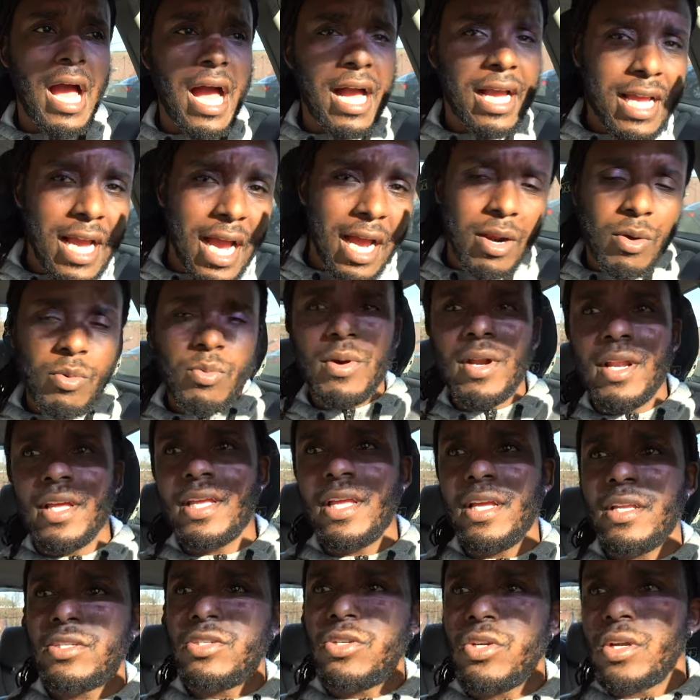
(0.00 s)
I kind of want to
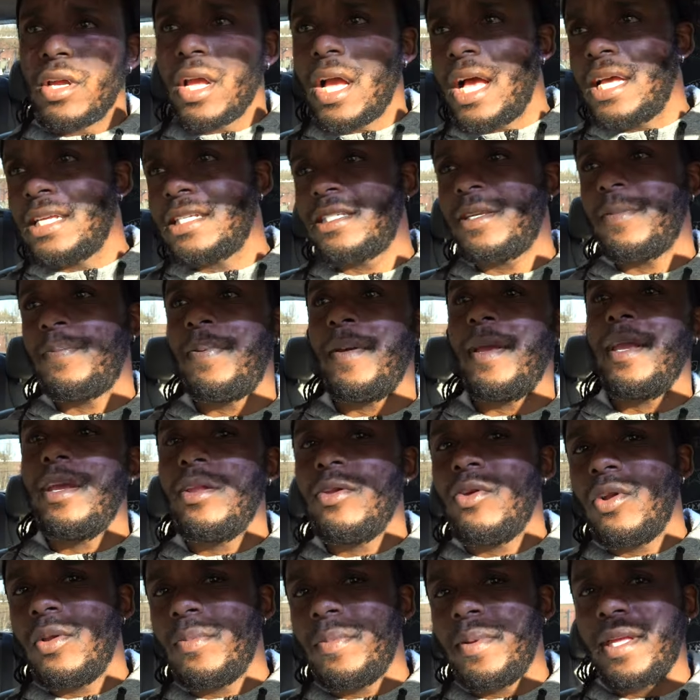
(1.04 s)
get your guys'
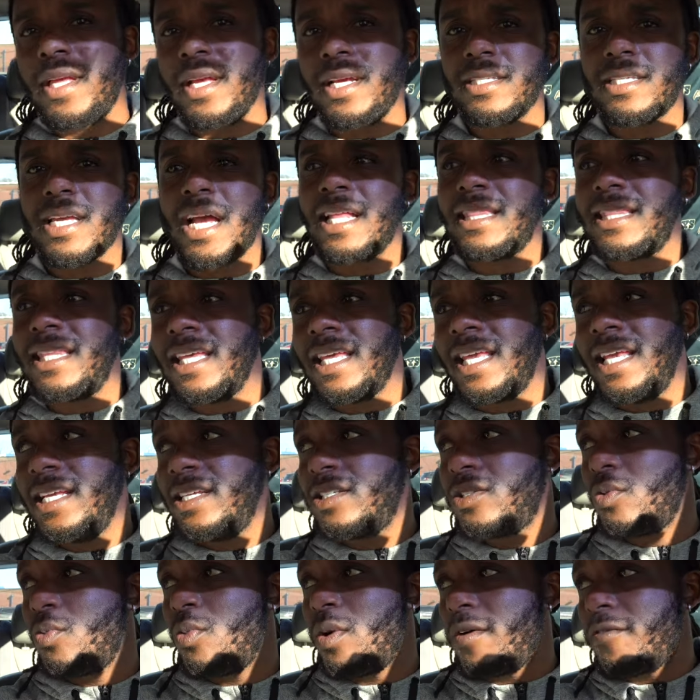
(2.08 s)
opinion on it because I think
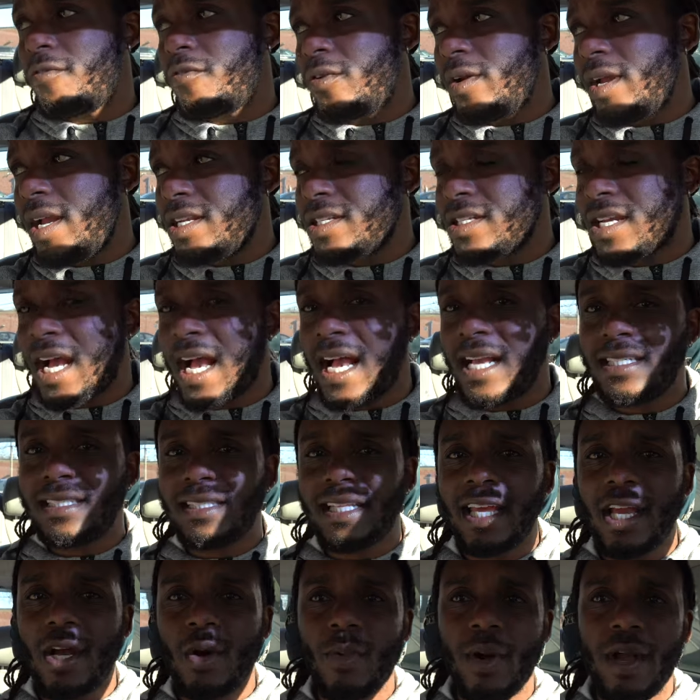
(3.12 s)
he's the one free agent. I
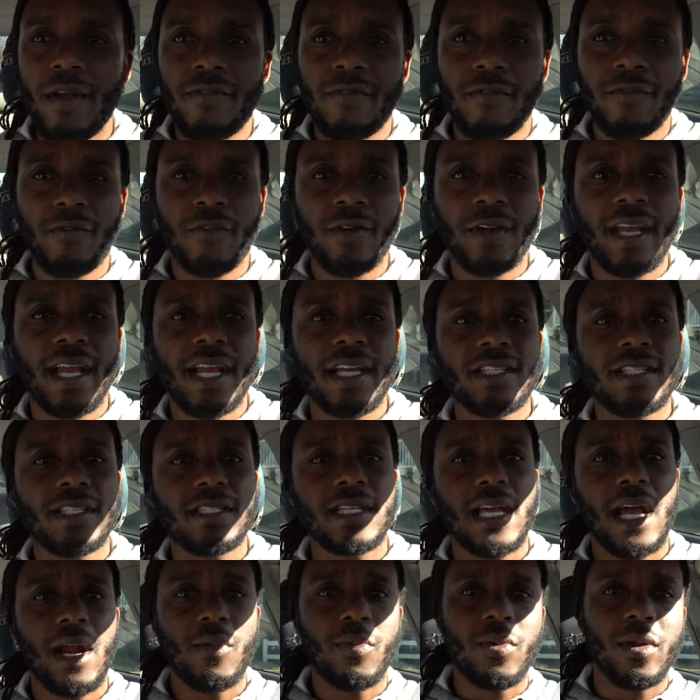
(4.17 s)
stay away from free
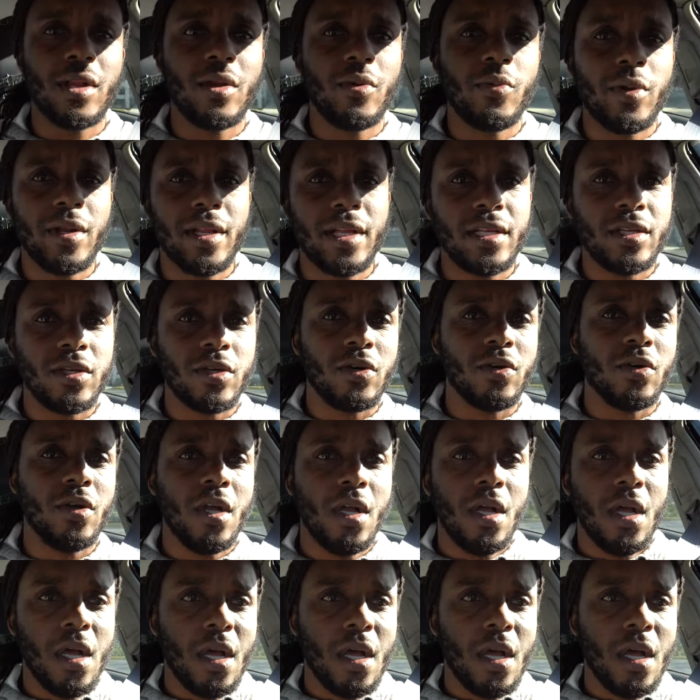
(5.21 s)
agents. I really, really do.